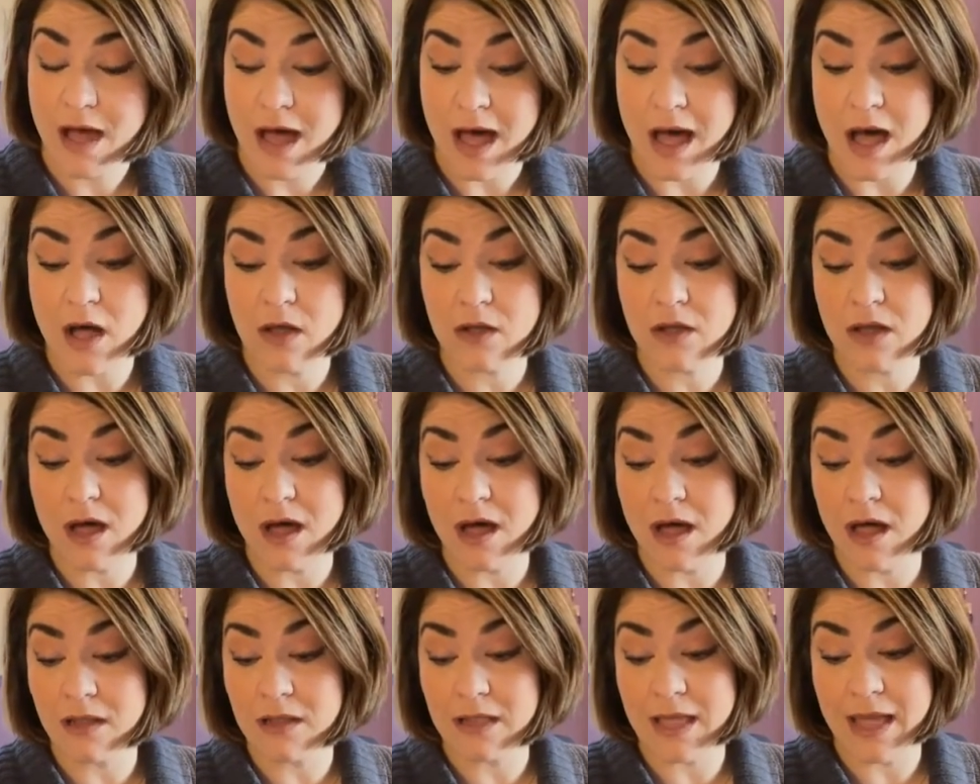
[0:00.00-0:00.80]
I'll
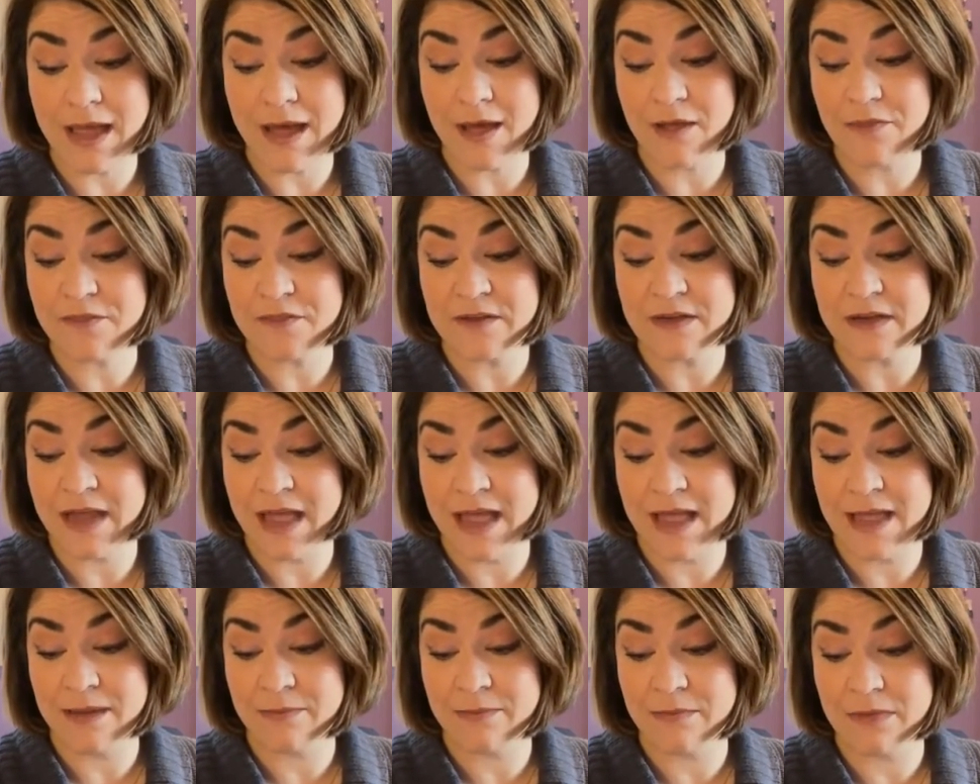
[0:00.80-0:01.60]
call out the
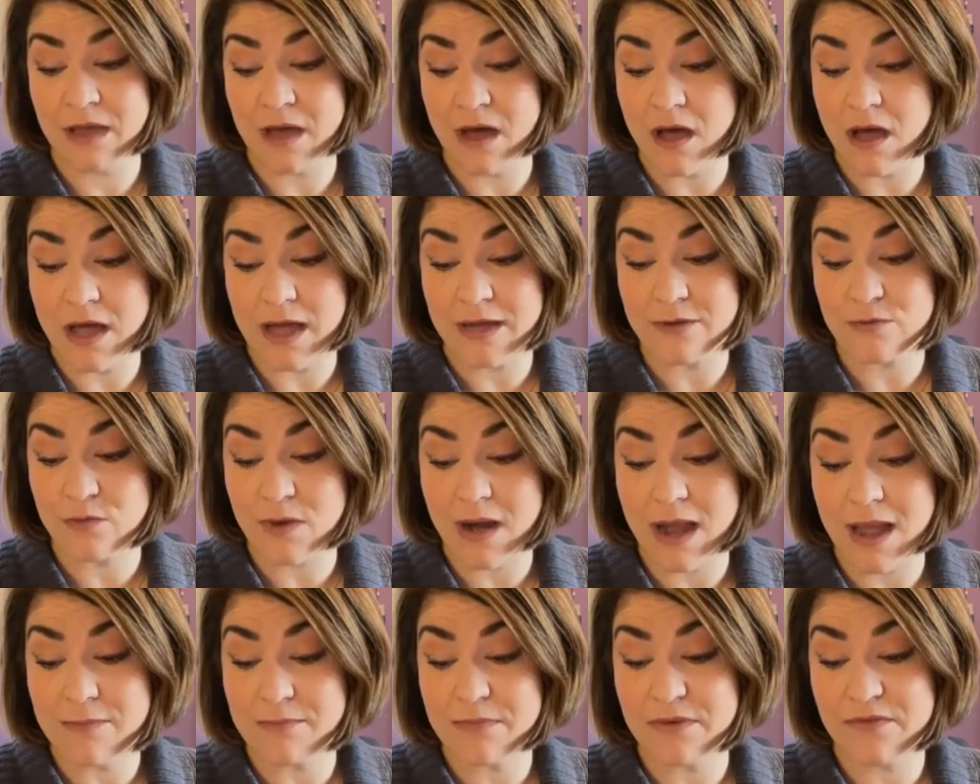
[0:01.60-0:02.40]
name God
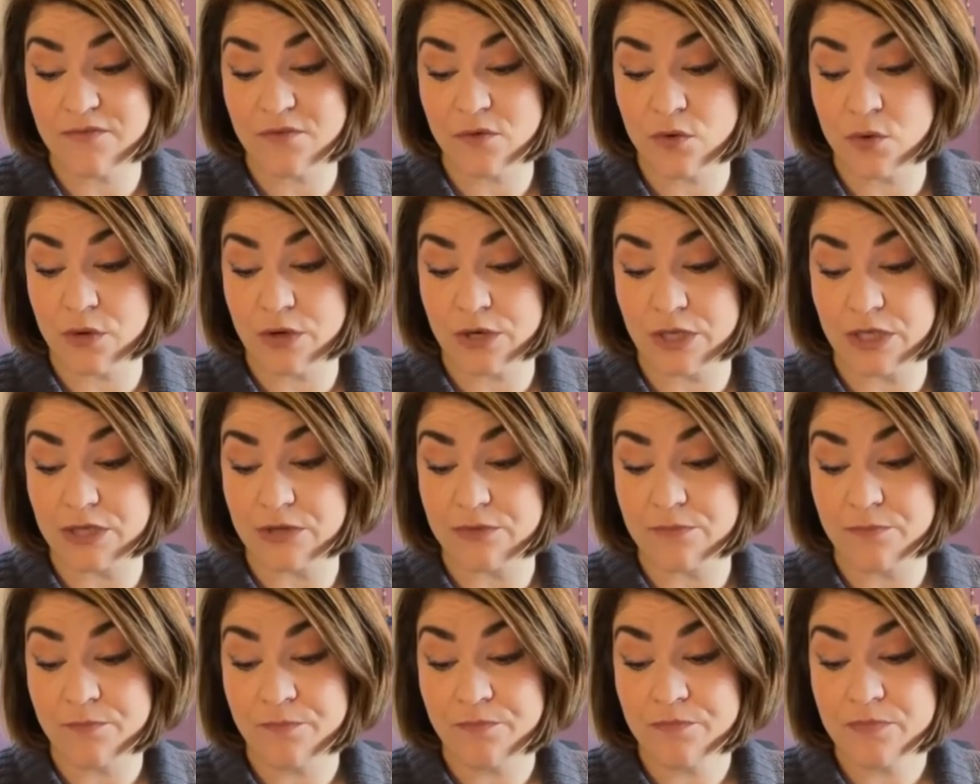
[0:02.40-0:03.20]
right before
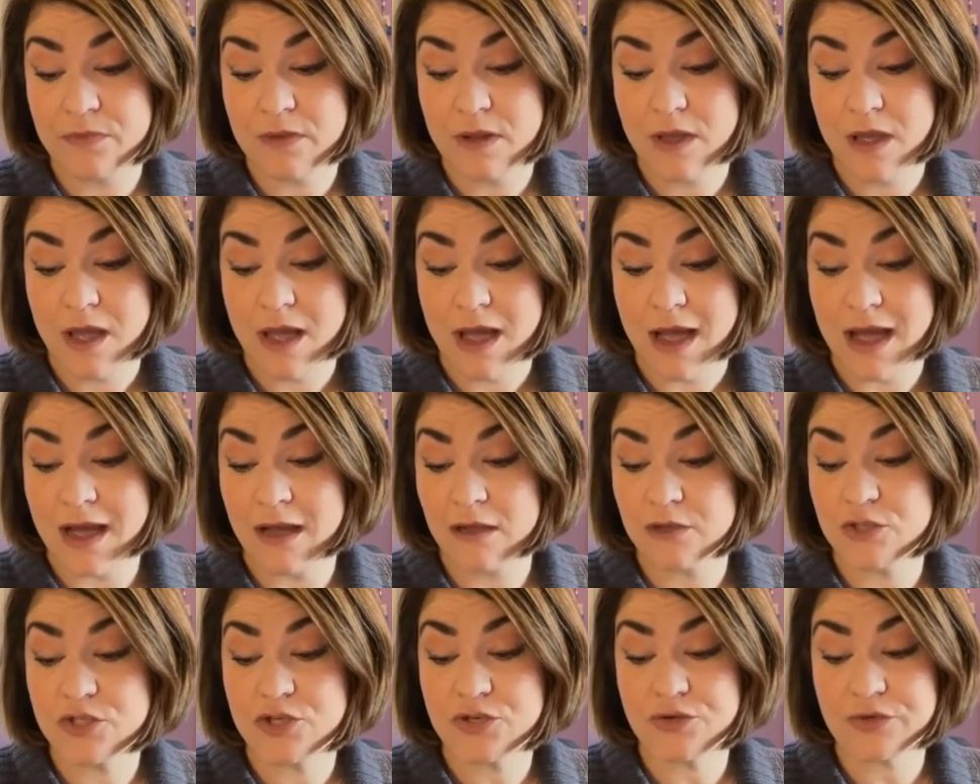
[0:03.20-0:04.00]
you.
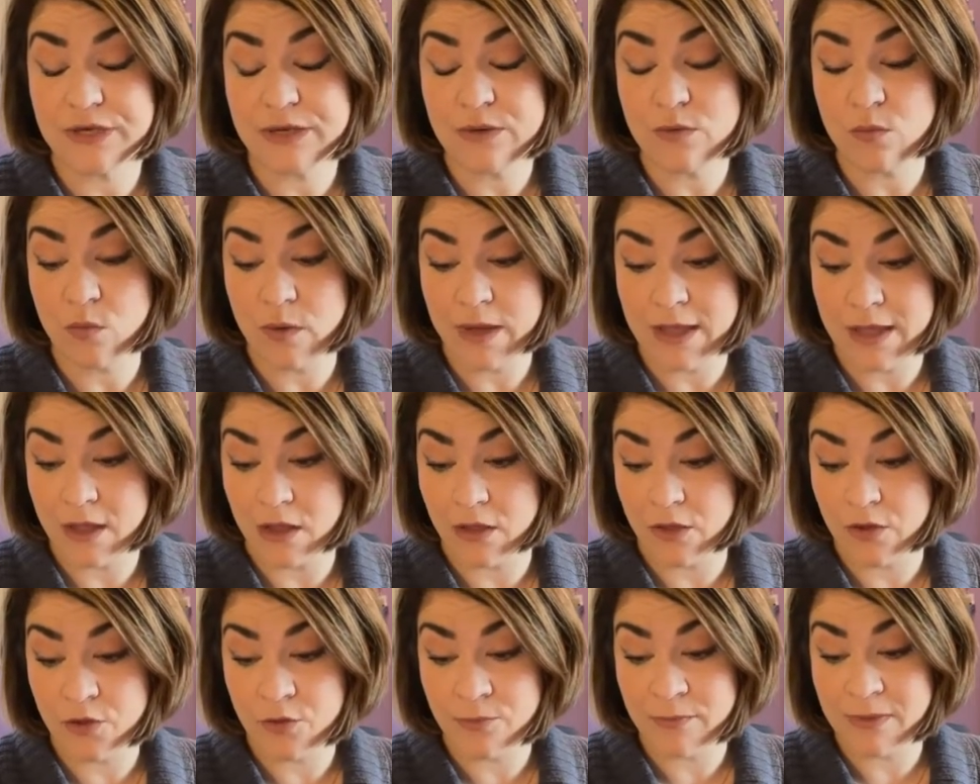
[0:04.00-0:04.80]
I'll treat
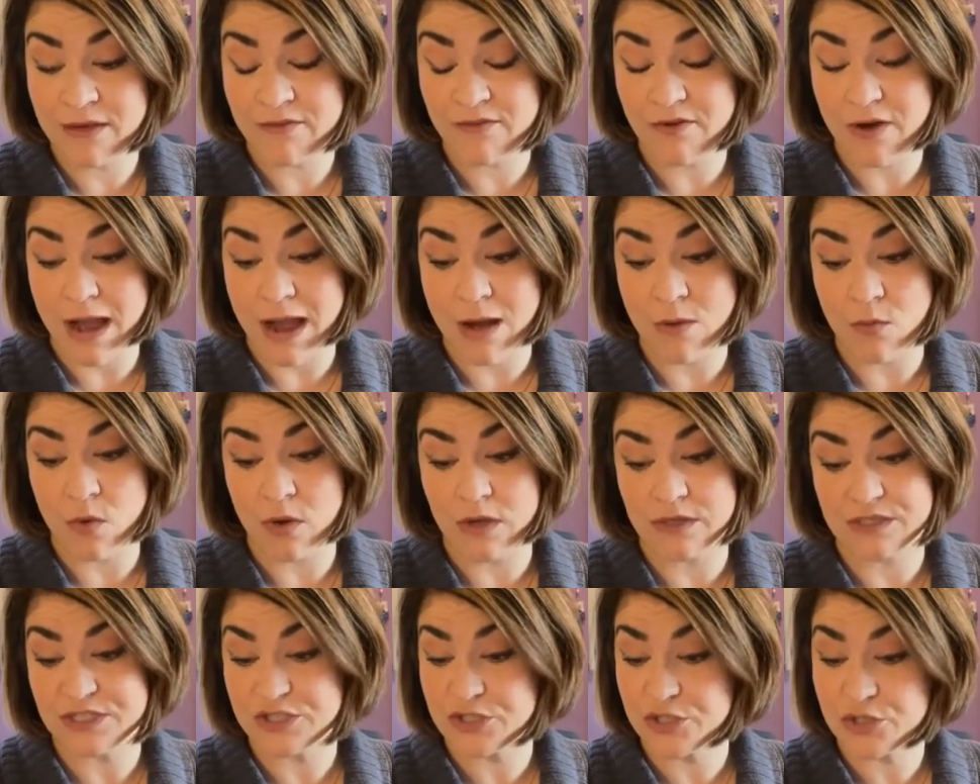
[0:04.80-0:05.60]
well whomever I
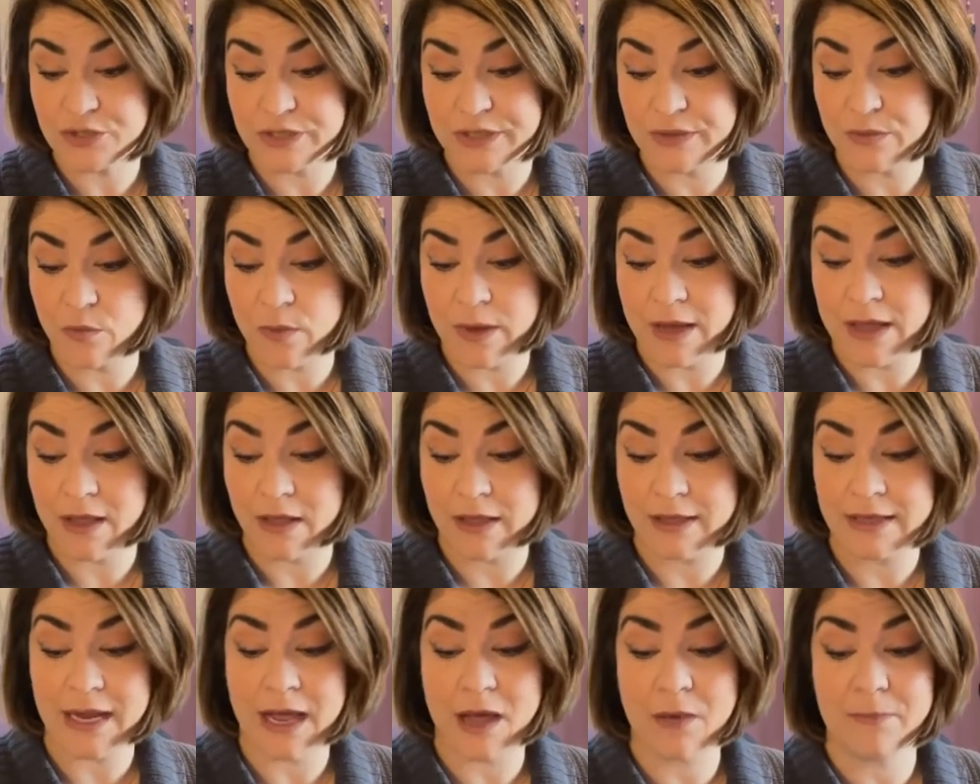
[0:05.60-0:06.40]
want to treat well,
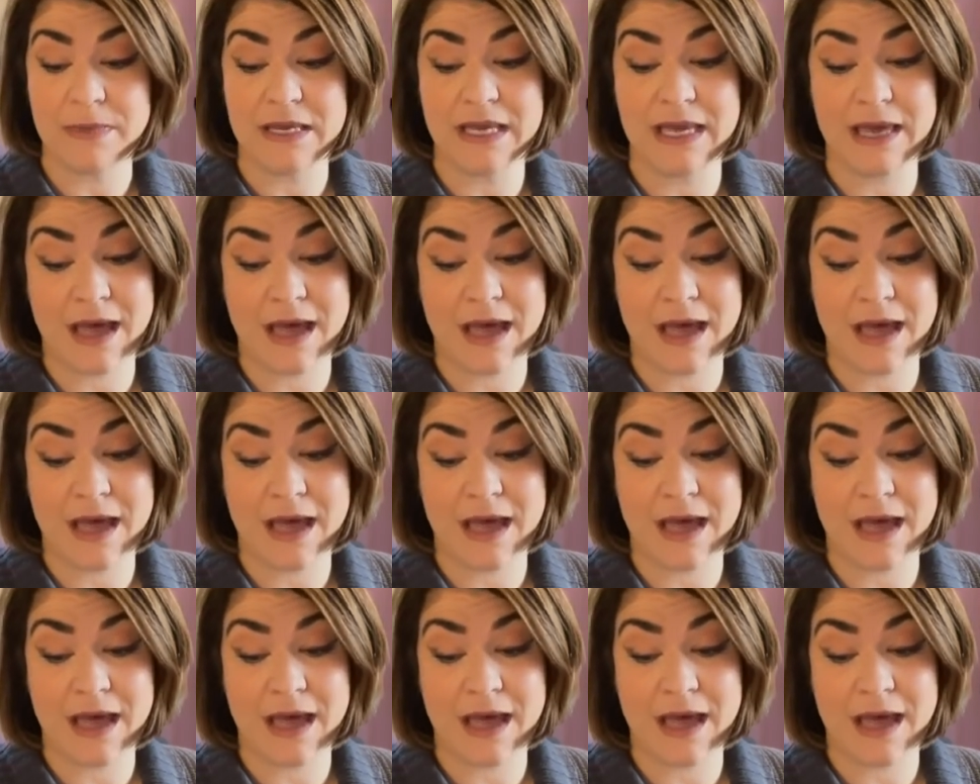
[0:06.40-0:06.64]
and I'll be